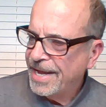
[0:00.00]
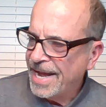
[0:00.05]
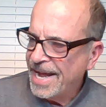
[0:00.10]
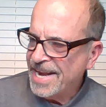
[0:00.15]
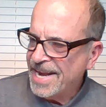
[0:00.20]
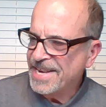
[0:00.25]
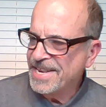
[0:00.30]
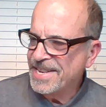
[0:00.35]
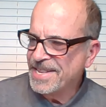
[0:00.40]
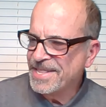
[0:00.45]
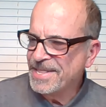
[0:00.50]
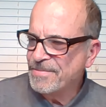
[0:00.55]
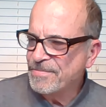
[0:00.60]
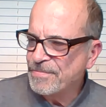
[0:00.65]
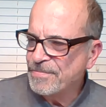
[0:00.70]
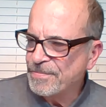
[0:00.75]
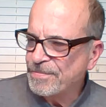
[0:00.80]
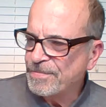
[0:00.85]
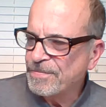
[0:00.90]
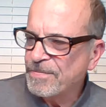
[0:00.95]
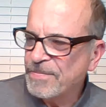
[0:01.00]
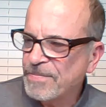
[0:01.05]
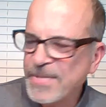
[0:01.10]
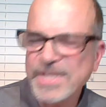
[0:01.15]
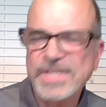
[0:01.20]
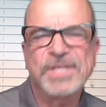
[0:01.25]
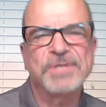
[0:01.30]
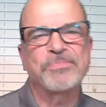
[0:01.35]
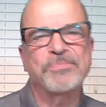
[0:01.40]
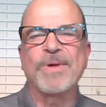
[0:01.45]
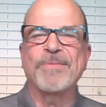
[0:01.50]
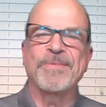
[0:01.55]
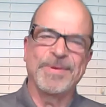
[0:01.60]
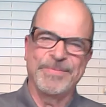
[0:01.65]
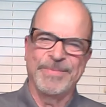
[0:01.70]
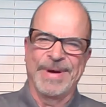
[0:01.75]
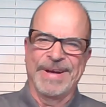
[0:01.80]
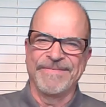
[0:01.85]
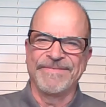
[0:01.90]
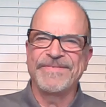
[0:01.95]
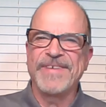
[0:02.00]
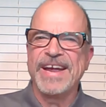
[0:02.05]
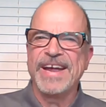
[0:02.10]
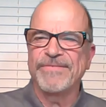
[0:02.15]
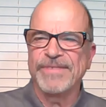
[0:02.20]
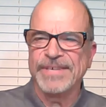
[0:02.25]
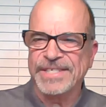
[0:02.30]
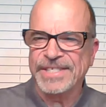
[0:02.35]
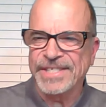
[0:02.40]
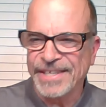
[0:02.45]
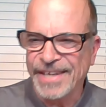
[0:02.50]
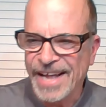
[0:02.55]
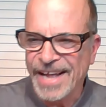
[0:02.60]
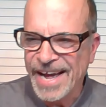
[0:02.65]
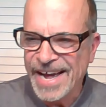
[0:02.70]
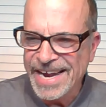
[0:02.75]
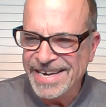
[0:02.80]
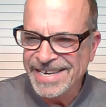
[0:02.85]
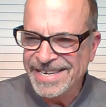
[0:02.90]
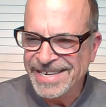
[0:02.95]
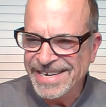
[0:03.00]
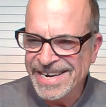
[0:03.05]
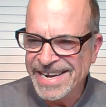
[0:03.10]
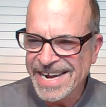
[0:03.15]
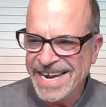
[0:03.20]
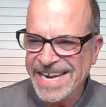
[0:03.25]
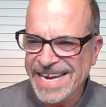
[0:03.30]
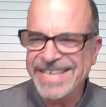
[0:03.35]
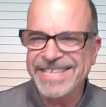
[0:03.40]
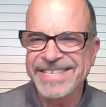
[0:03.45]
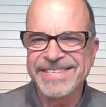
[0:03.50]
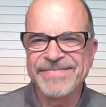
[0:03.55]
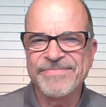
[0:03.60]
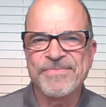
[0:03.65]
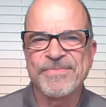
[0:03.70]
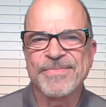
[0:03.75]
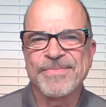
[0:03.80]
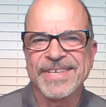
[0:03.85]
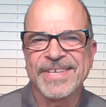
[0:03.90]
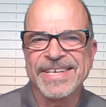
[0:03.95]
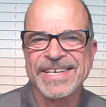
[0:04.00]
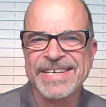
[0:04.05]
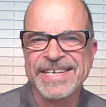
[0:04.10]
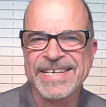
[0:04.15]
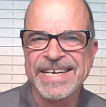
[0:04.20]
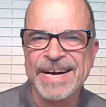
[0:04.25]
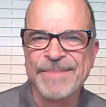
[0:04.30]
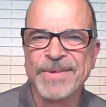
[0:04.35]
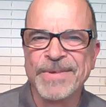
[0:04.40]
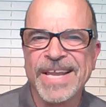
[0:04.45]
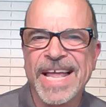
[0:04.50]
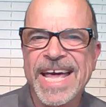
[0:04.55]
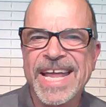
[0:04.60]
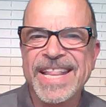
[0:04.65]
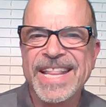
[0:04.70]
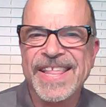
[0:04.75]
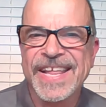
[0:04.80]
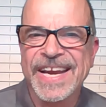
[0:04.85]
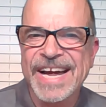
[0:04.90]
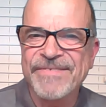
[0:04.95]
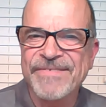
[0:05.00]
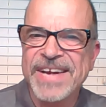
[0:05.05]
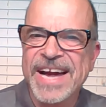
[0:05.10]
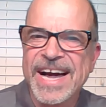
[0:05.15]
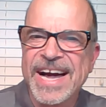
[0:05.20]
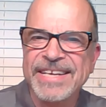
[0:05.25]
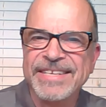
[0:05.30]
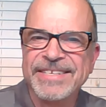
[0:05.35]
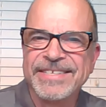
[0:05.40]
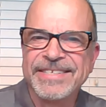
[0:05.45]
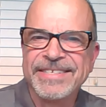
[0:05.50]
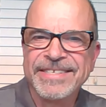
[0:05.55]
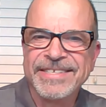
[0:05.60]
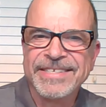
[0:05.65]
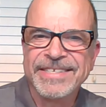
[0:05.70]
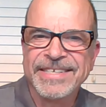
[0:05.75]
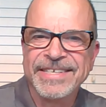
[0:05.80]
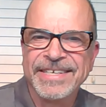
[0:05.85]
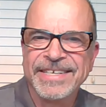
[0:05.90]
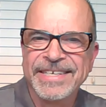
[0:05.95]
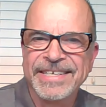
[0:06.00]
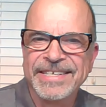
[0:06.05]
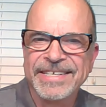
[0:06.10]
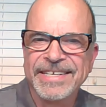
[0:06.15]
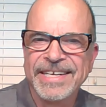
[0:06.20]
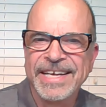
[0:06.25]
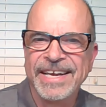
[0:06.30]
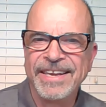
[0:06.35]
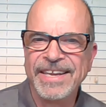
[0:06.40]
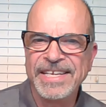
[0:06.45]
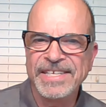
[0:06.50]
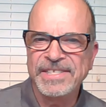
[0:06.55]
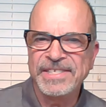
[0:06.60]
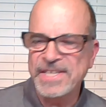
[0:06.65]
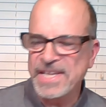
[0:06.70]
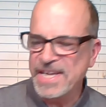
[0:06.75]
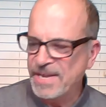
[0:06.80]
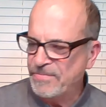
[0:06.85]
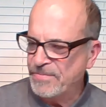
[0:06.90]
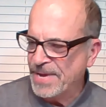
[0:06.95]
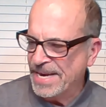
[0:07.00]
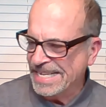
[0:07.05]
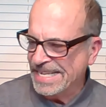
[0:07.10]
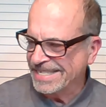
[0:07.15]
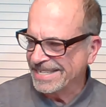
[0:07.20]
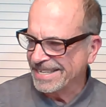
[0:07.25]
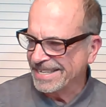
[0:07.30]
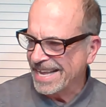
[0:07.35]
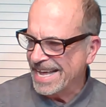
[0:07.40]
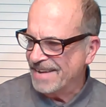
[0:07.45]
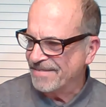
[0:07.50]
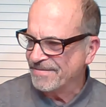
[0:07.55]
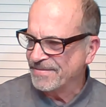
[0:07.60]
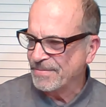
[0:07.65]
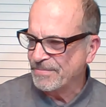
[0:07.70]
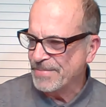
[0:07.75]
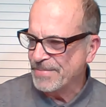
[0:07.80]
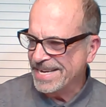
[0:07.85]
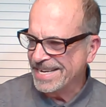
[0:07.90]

And this is probably my favorite slide tonight. I'm glad that I've got at least 10 minutes left,